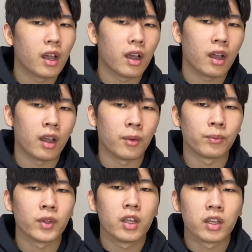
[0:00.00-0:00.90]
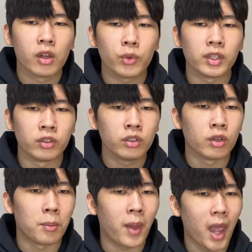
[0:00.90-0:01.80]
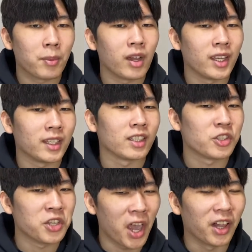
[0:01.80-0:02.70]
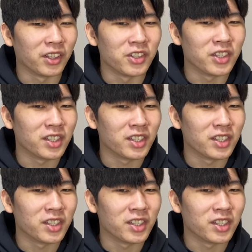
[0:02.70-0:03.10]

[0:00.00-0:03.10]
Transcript: Um, here we do a pepper eating challenge,